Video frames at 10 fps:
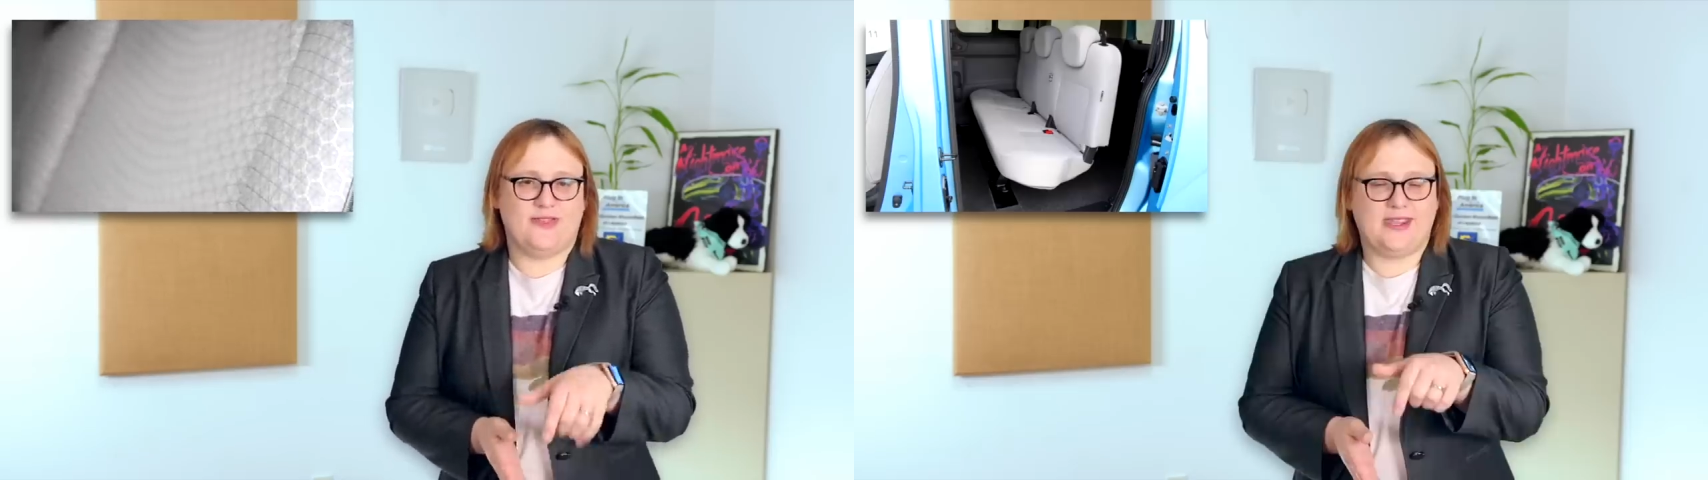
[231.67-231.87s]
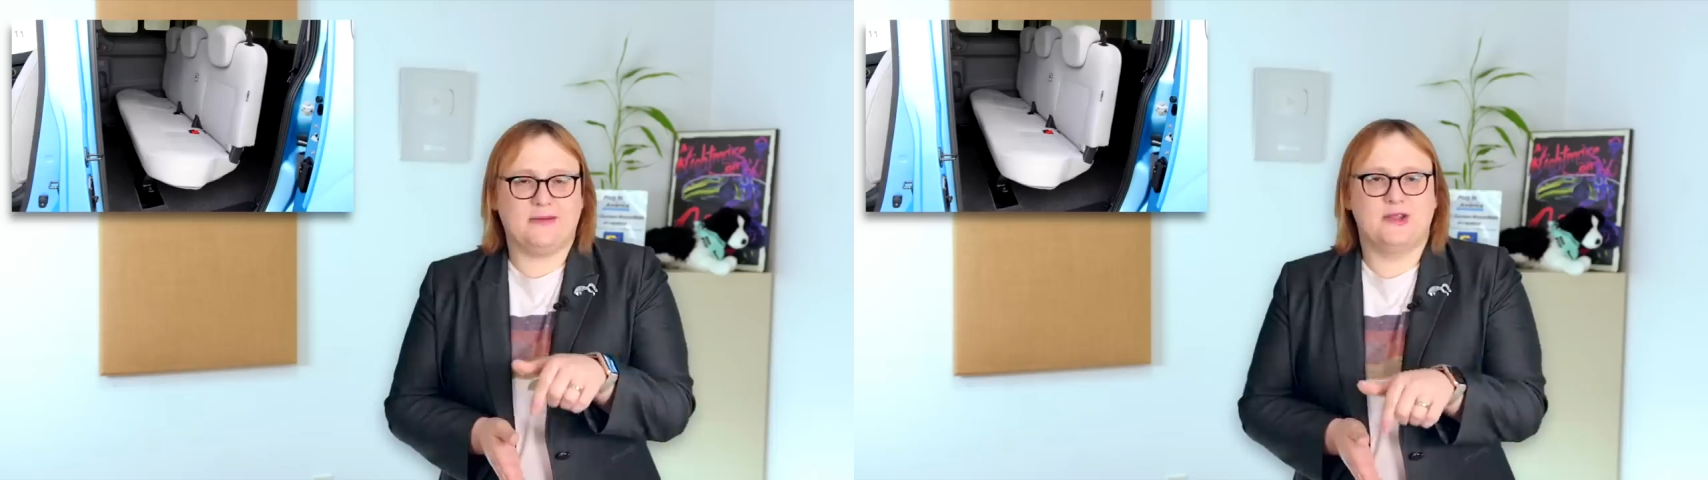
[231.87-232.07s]

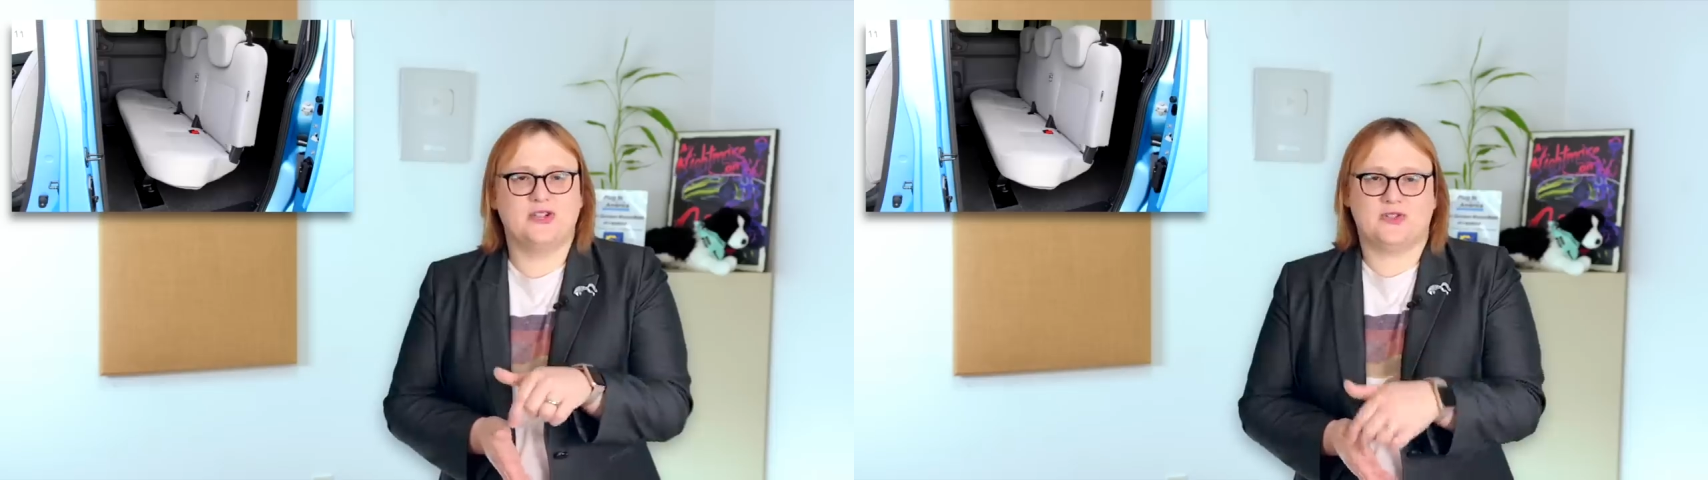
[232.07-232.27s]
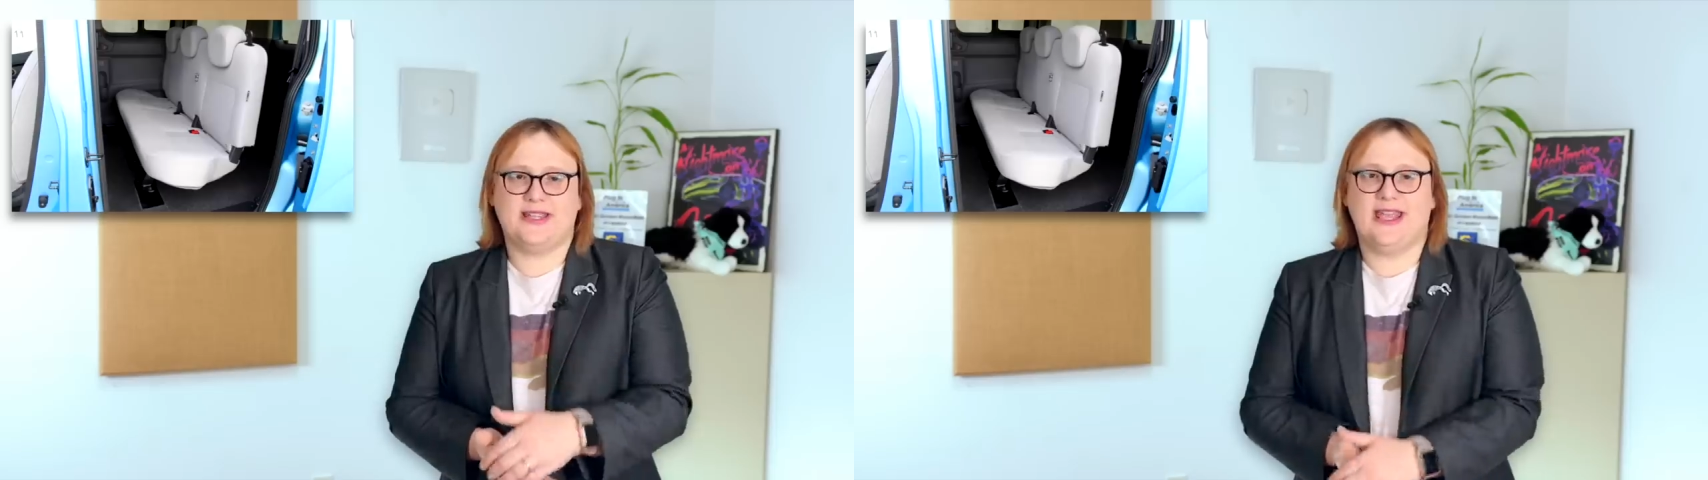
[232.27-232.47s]
the
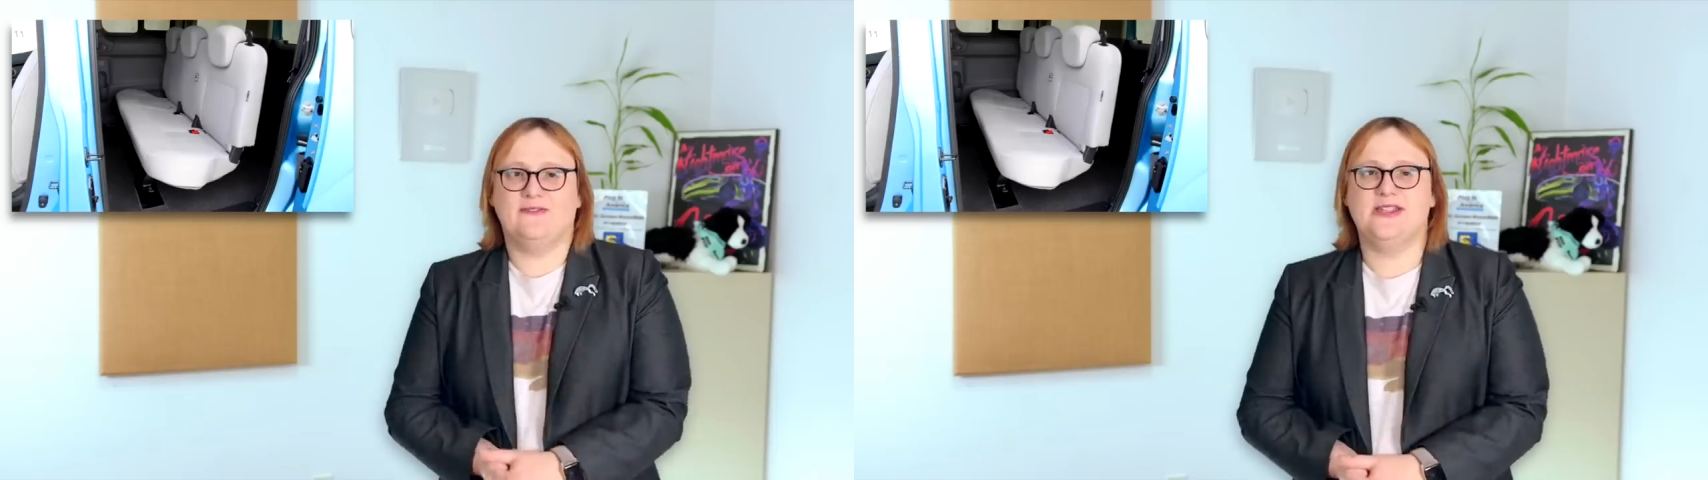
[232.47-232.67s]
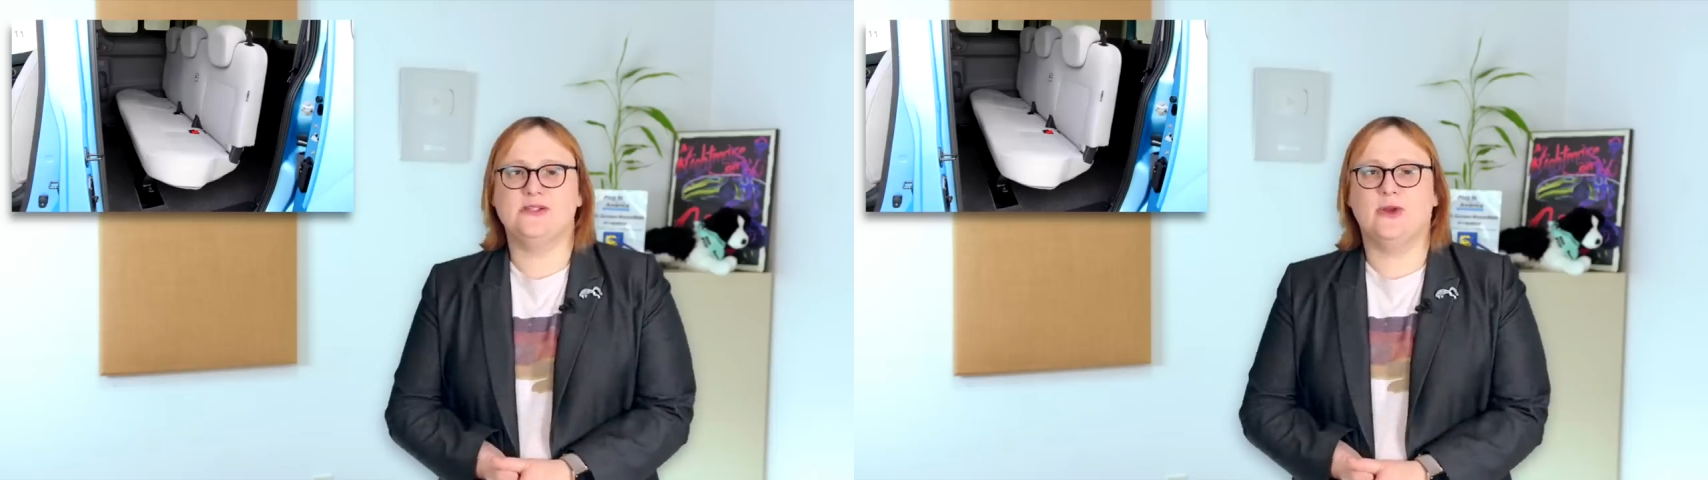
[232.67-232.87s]
commercial
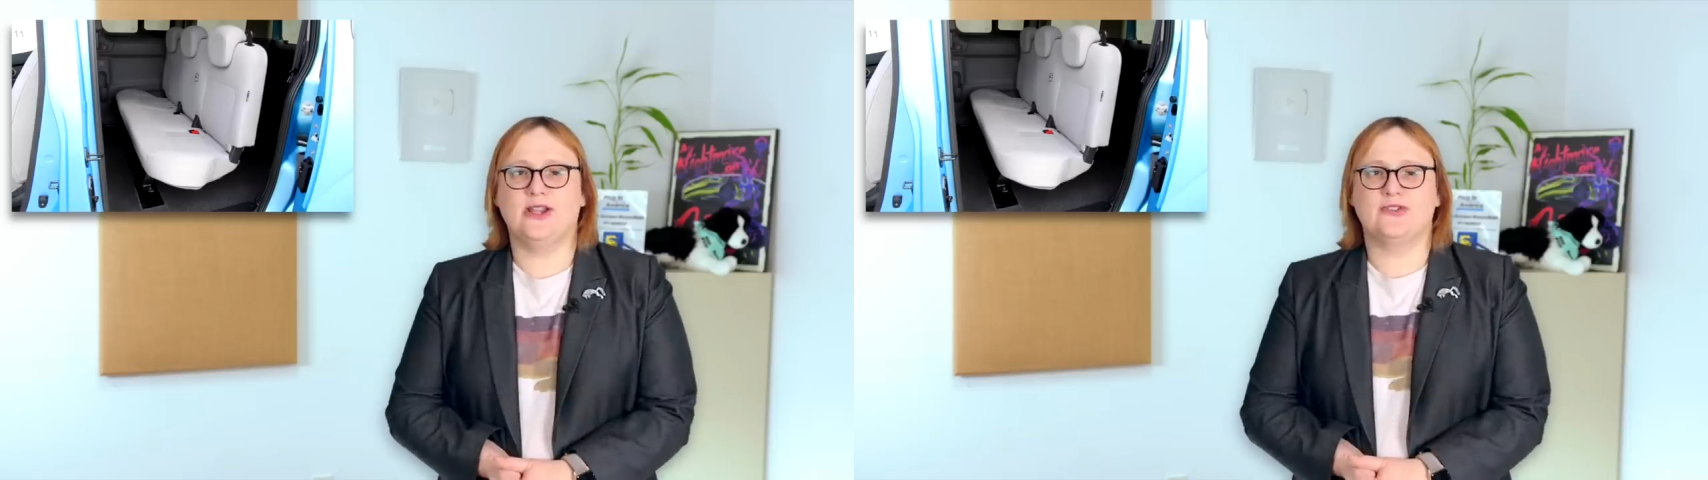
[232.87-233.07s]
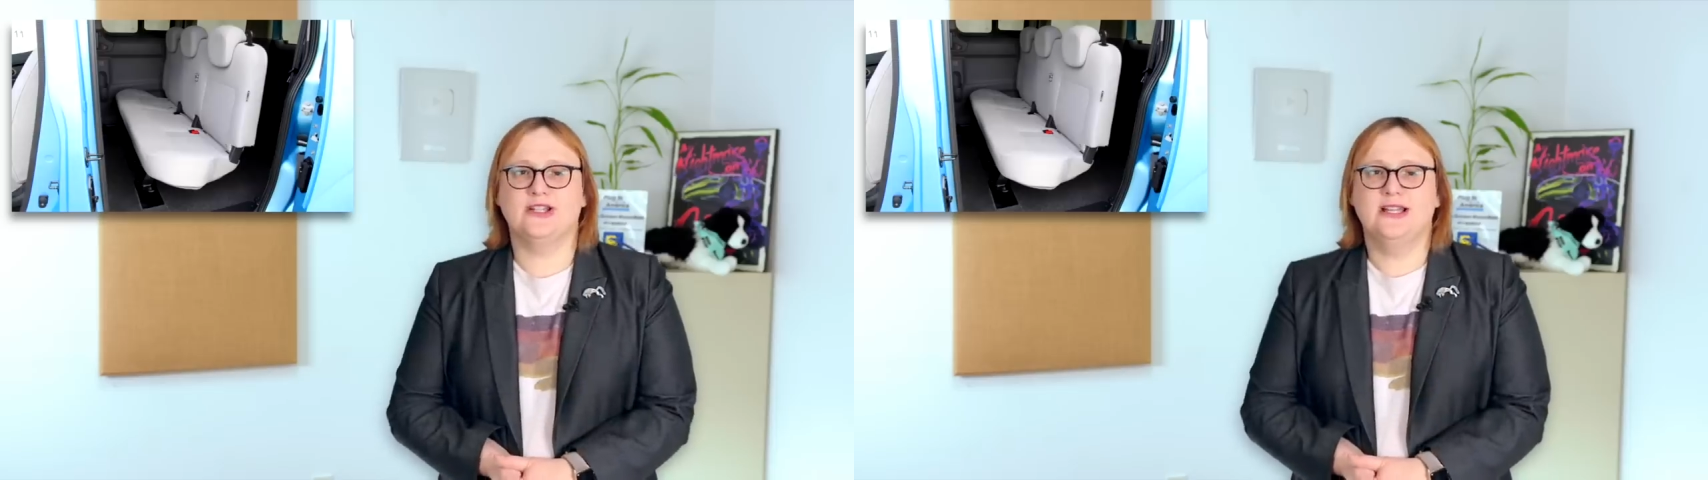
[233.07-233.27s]

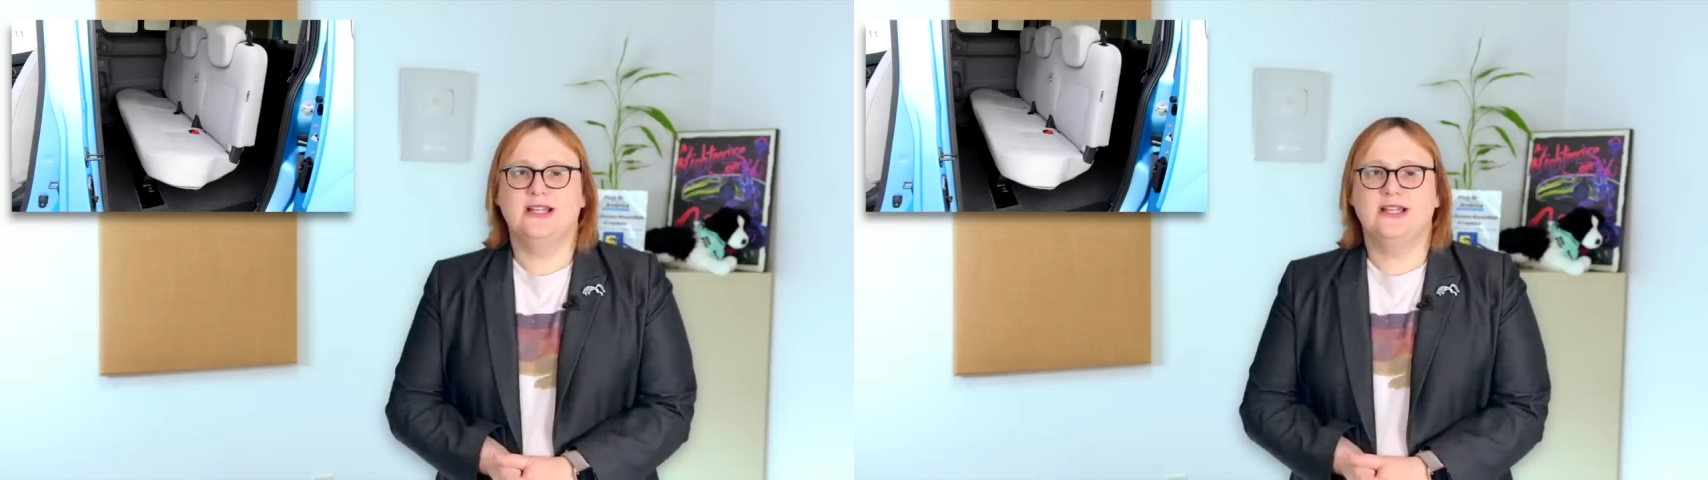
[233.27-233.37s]
ENV200